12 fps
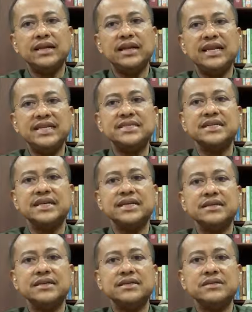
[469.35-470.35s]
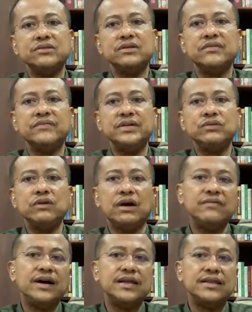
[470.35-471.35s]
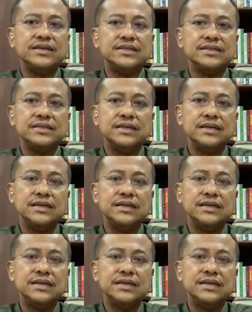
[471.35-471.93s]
listening to the view of others,